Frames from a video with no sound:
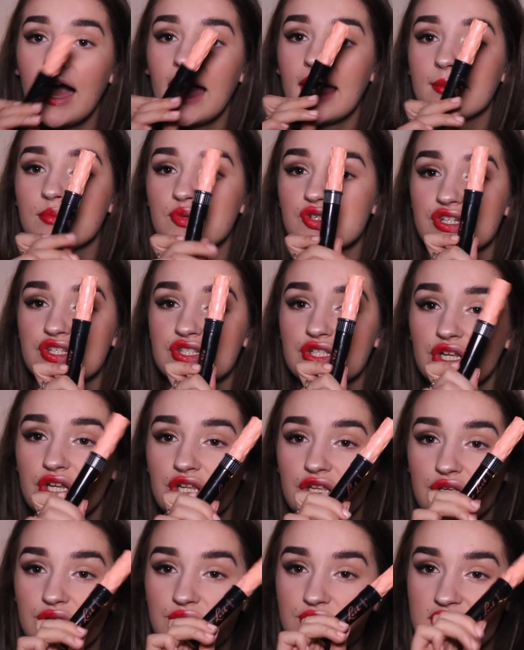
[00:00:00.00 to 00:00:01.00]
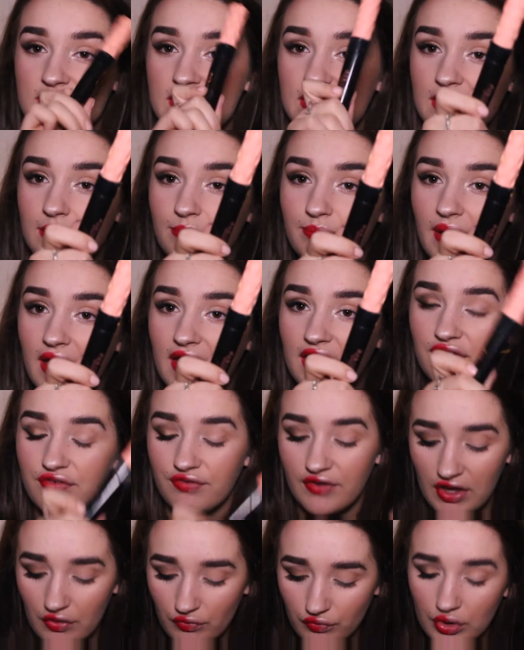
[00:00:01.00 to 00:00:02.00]
I'm just going to use the
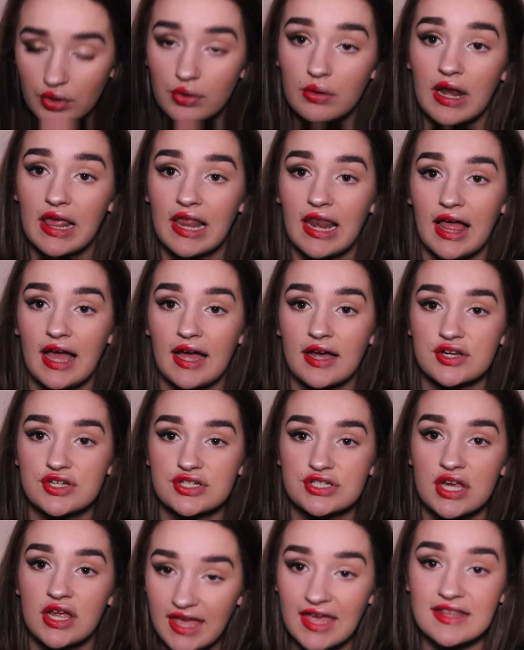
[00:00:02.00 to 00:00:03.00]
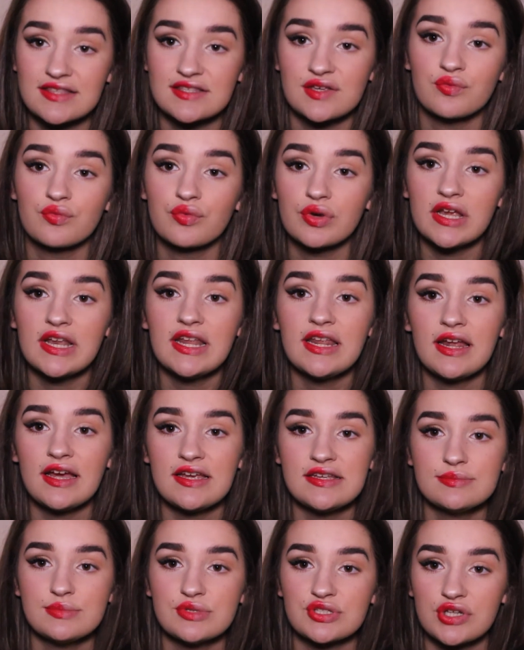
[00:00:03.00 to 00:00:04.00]
Benefit Roller Lash. It's a really
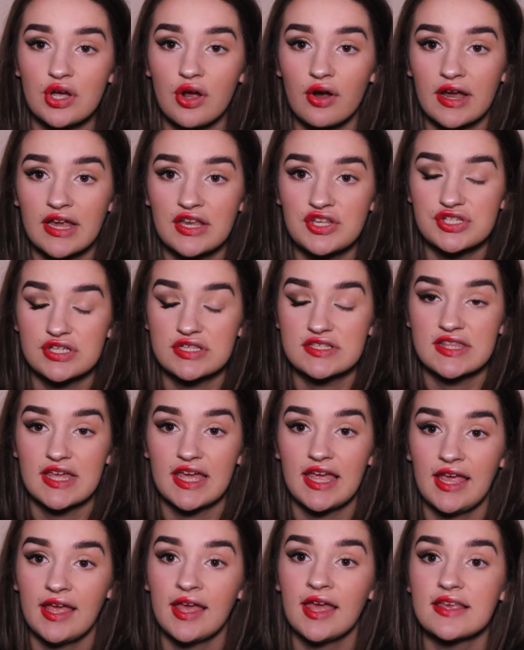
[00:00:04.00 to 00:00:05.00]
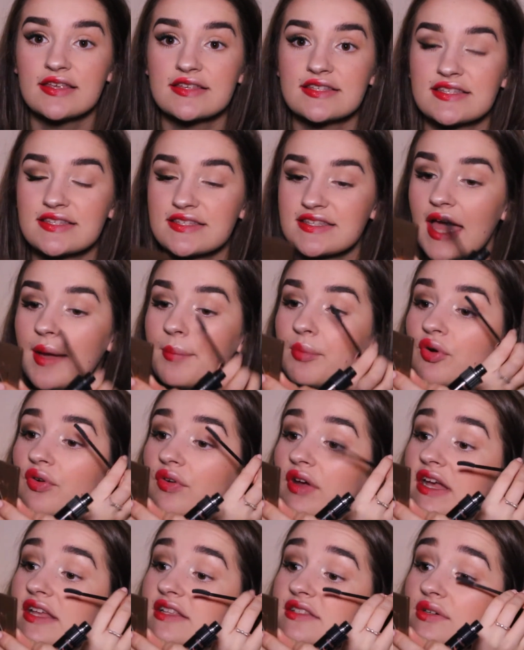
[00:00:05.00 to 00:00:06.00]
nice mascara in just that it
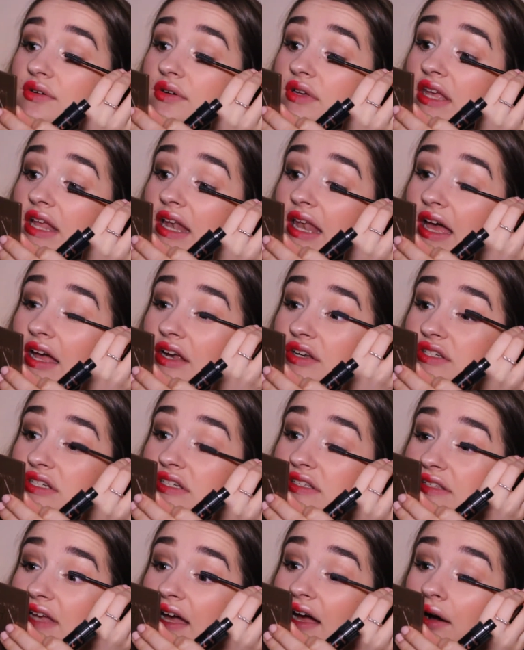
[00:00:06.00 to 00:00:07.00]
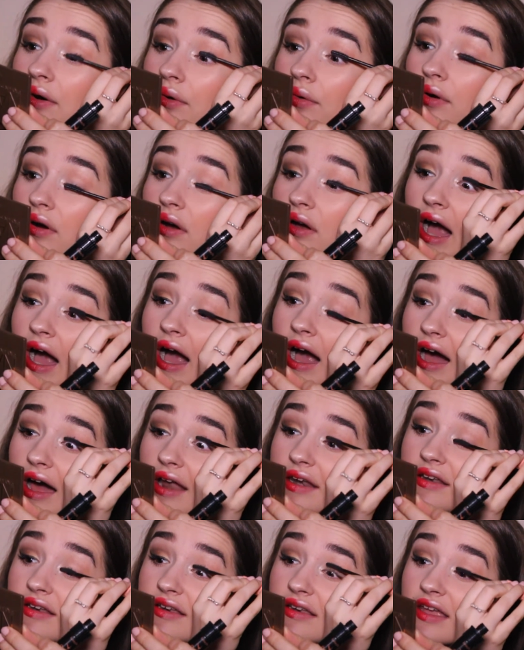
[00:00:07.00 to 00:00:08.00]
separates all your lashes out
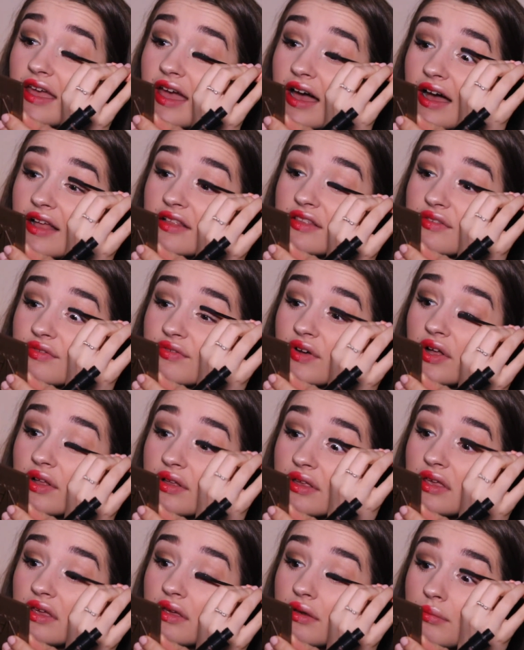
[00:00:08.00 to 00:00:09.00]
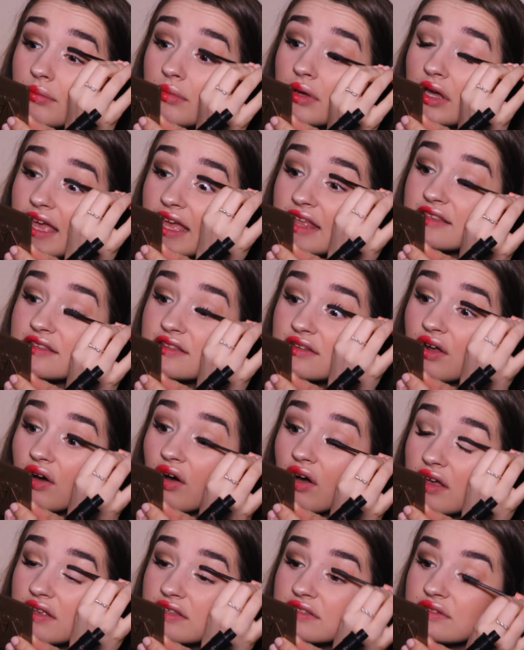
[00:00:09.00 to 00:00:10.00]
and it adds volume. It's
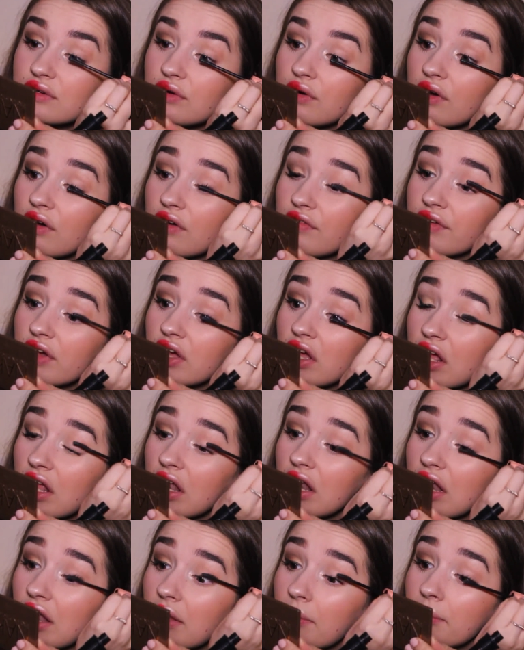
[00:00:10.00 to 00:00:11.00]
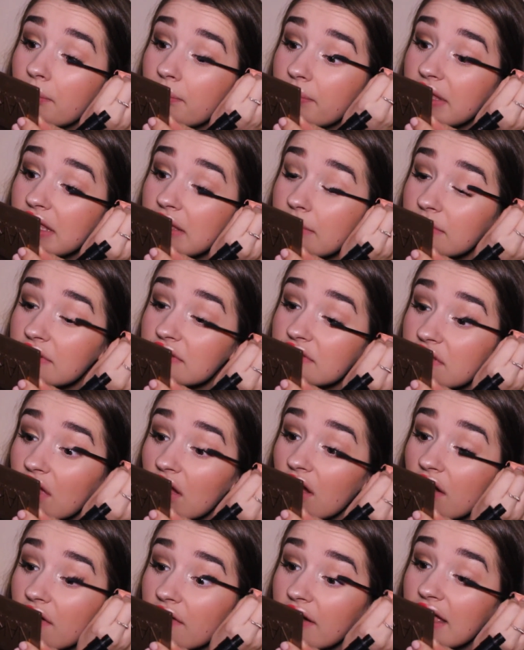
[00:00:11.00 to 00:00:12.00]
not a sort of clumpy
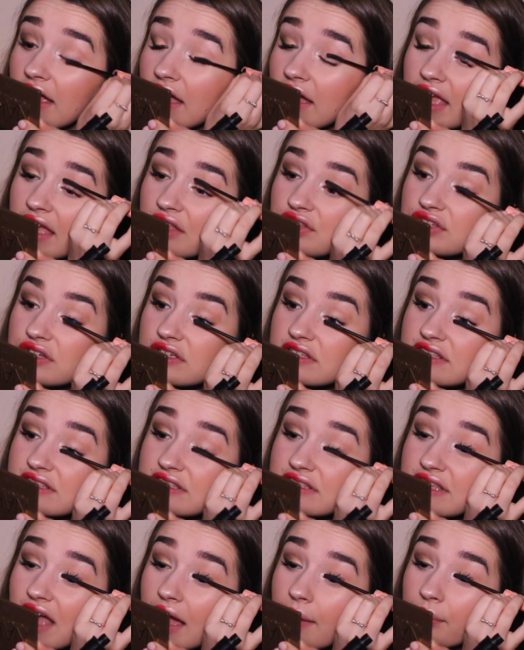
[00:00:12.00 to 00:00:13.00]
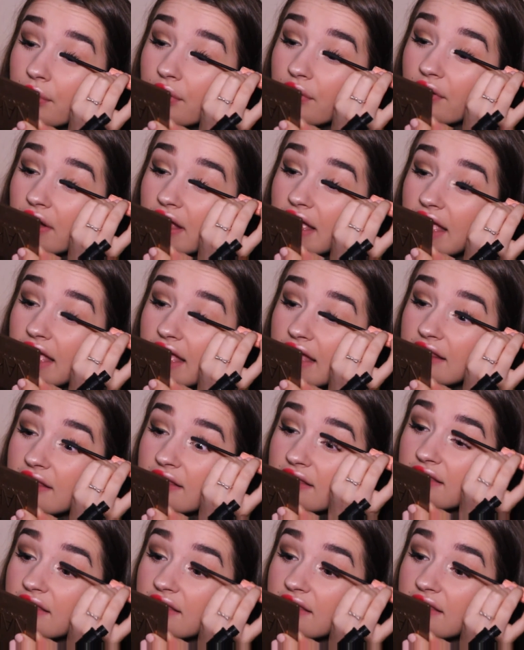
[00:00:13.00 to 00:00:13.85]
mascara, it just separates,